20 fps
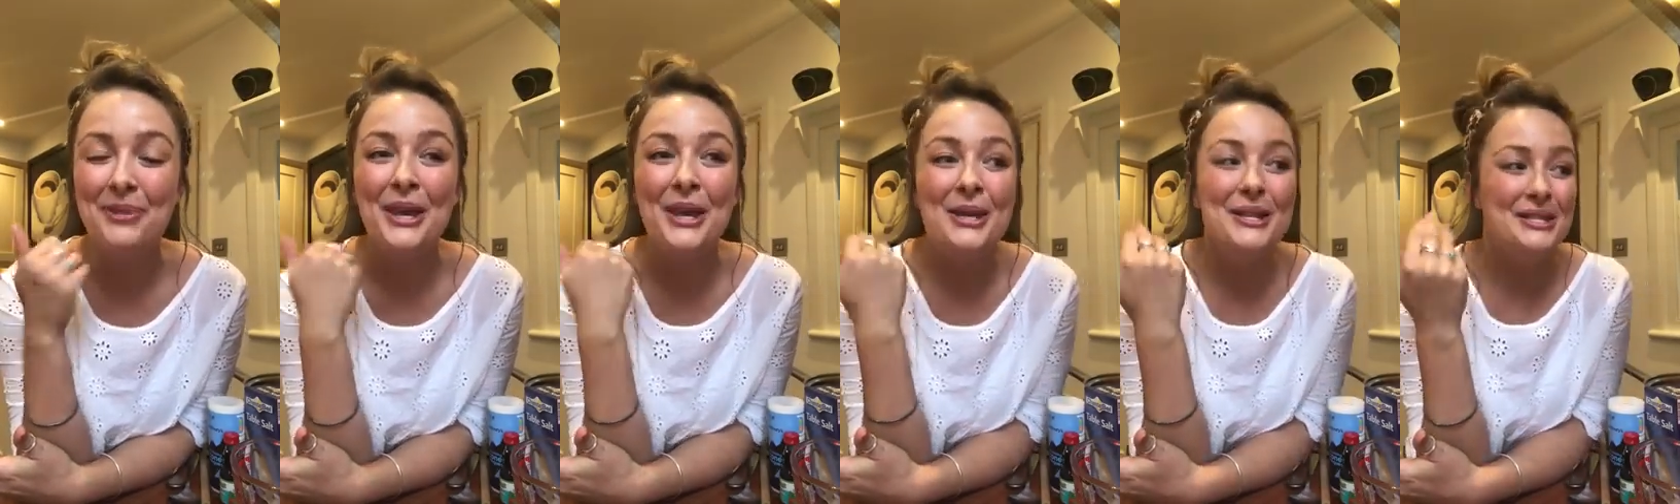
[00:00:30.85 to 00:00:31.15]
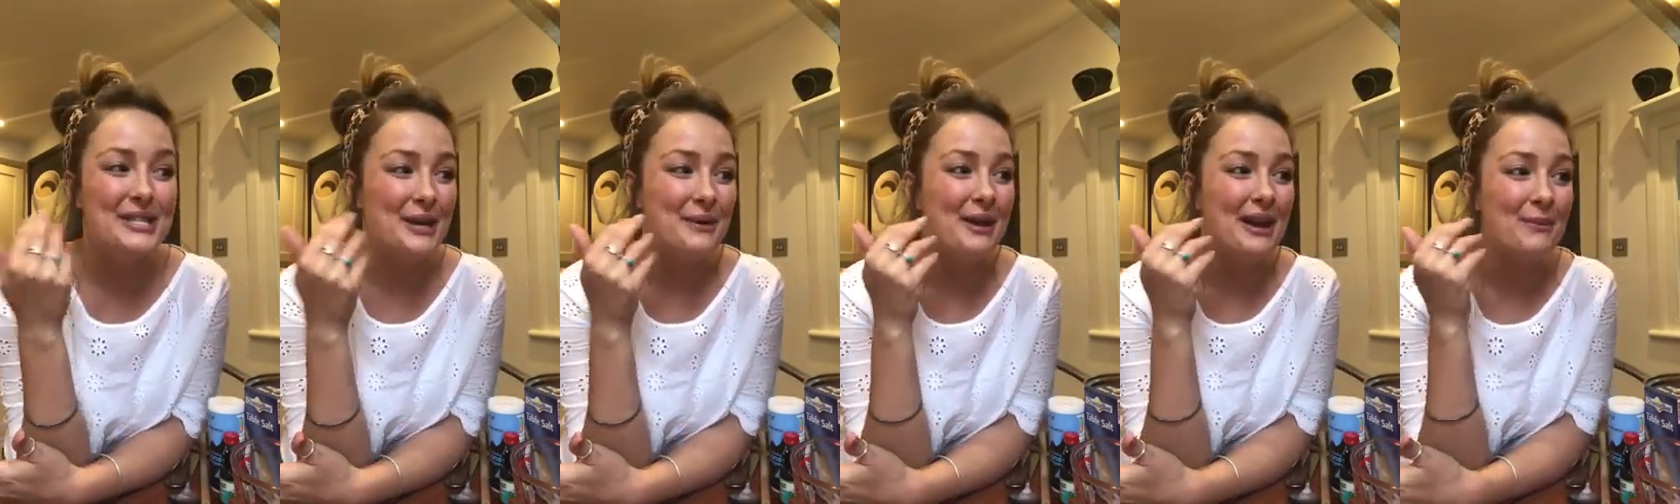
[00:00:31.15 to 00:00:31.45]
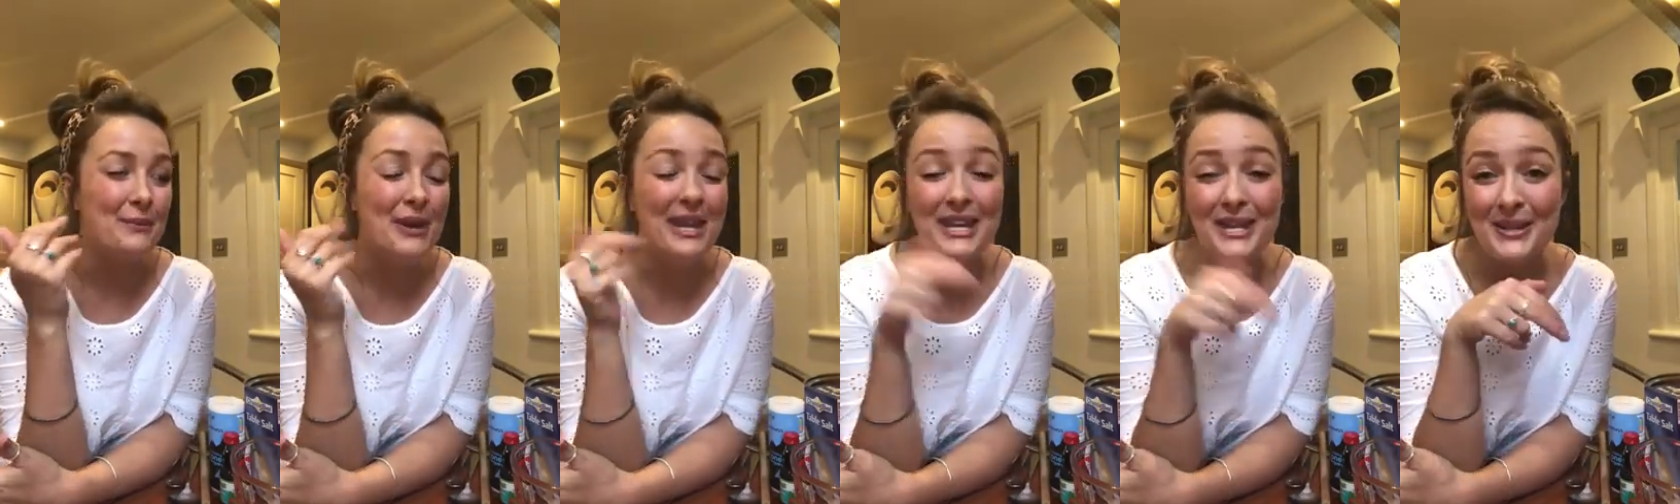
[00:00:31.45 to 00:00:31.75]
So
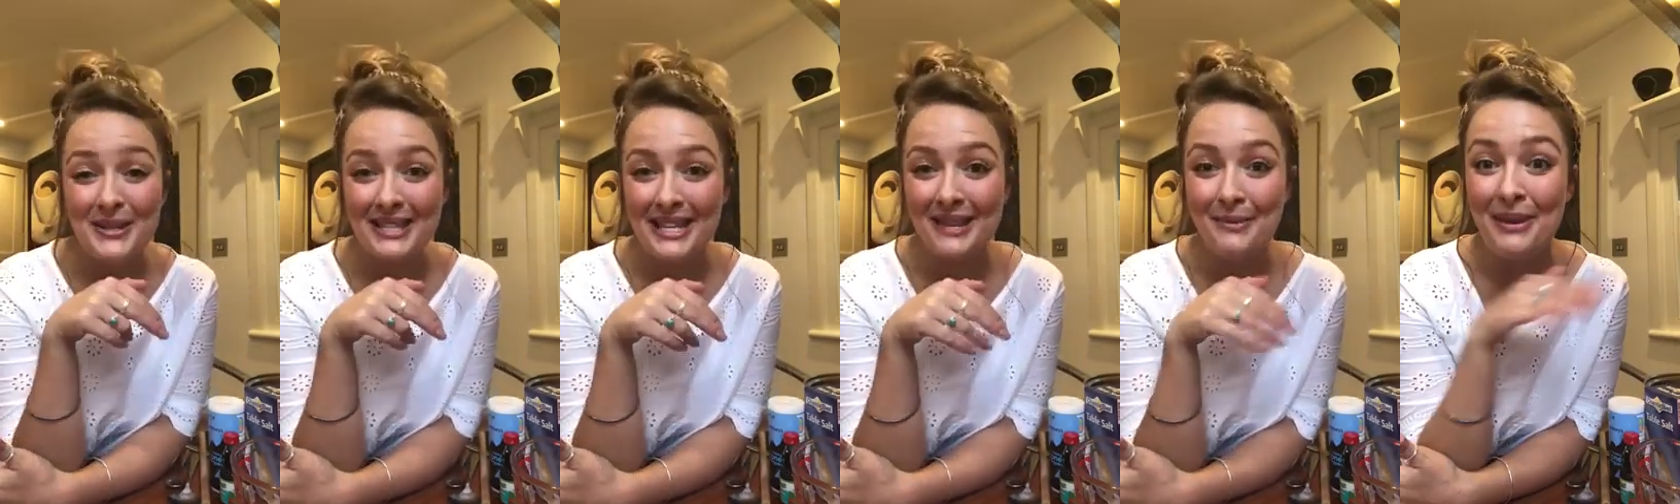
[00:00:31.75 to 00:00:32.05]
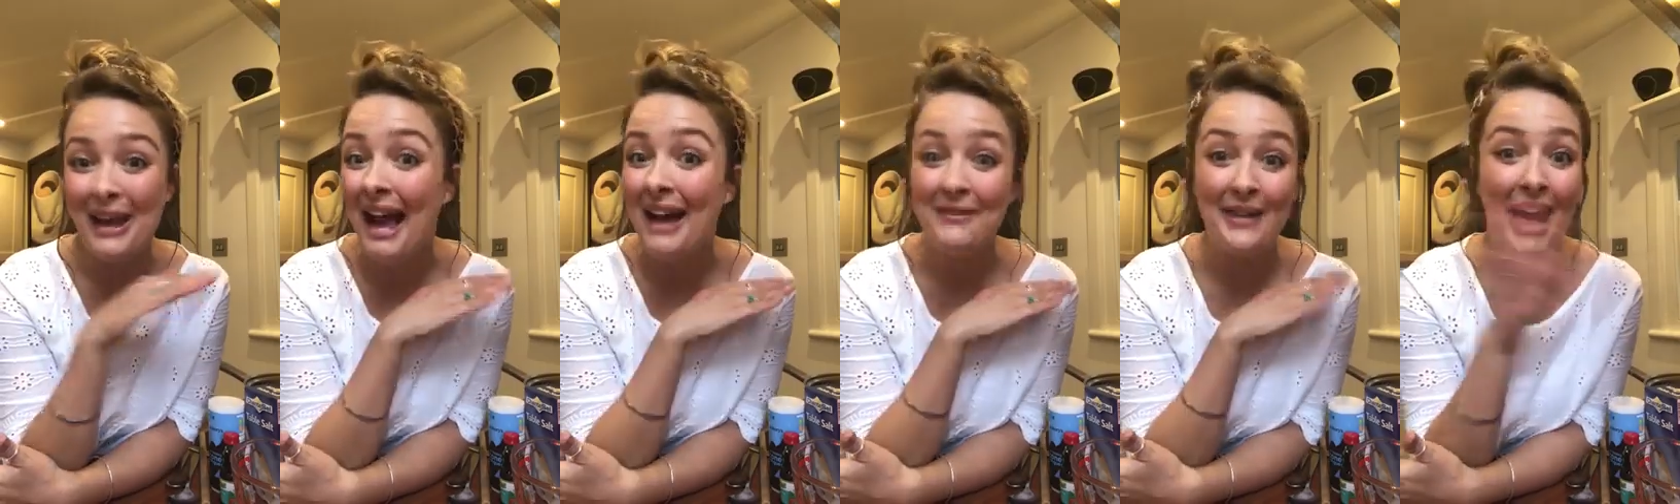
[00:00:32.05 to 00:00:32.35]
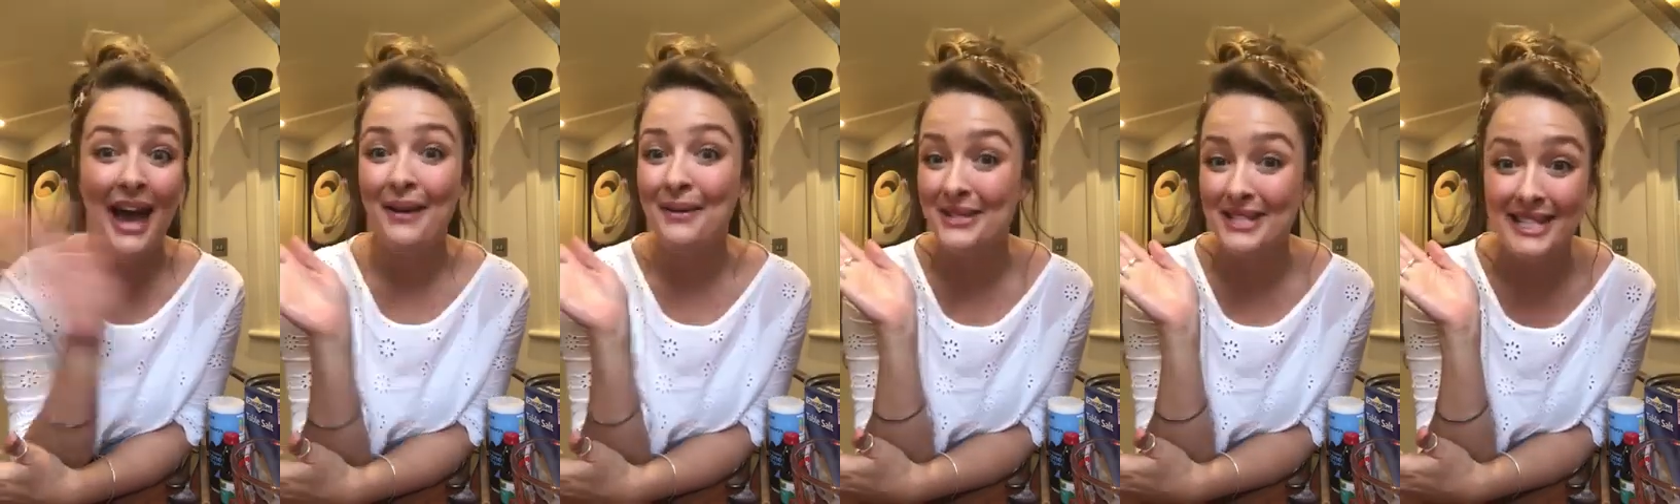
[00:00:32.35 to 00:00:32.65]
we have it
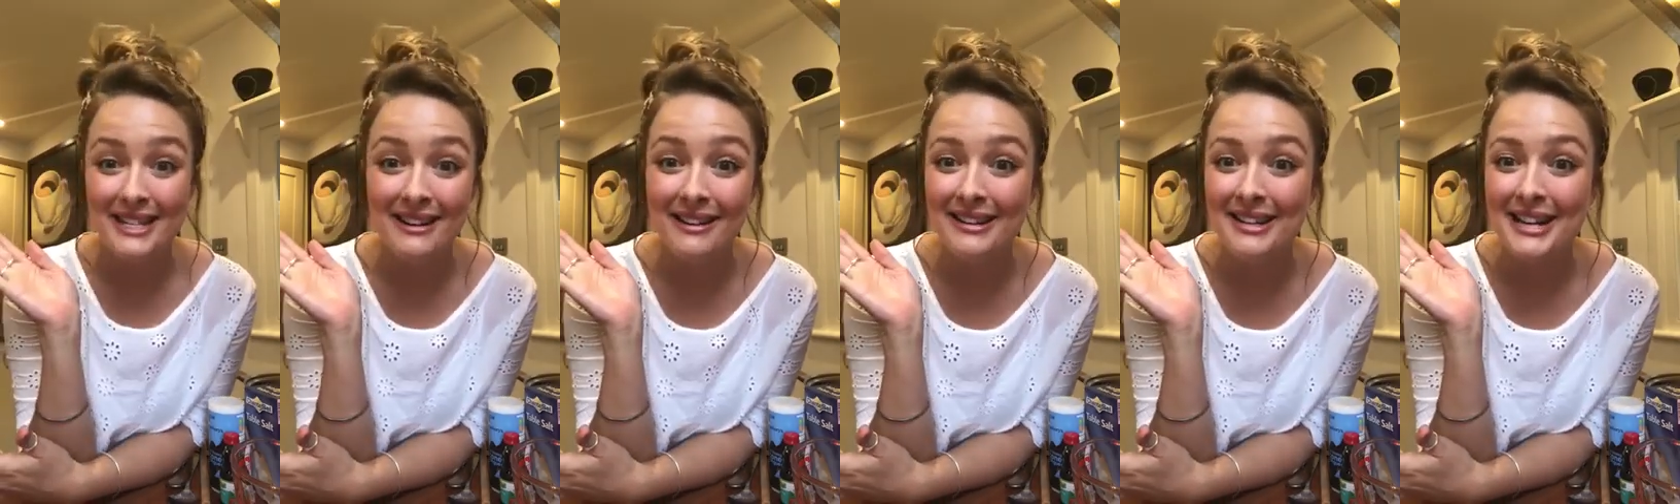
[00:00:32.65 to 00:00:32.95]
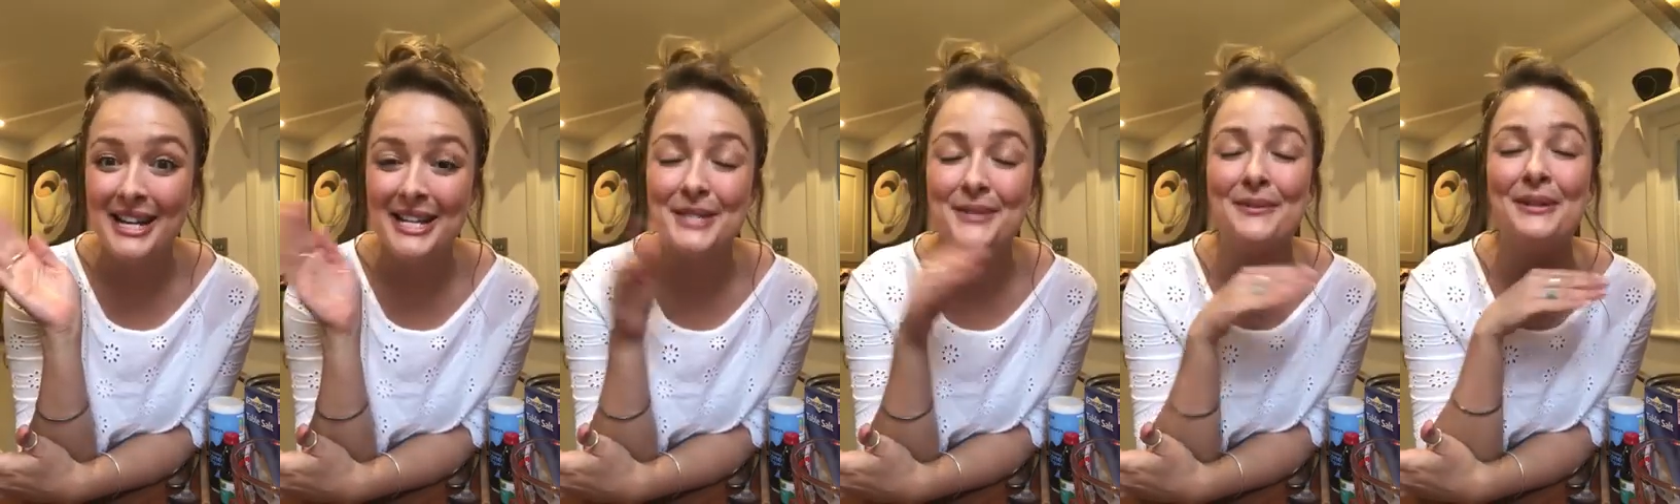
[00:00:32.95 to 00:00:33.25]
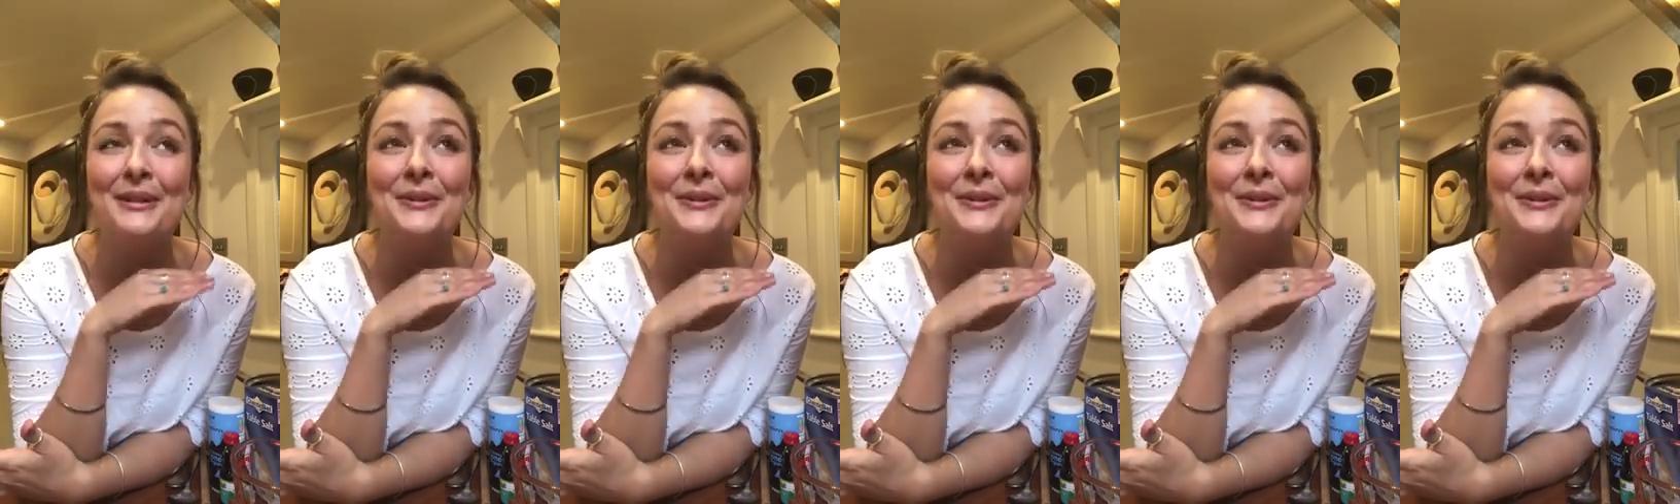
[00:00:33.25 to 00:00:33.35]
out in our nursery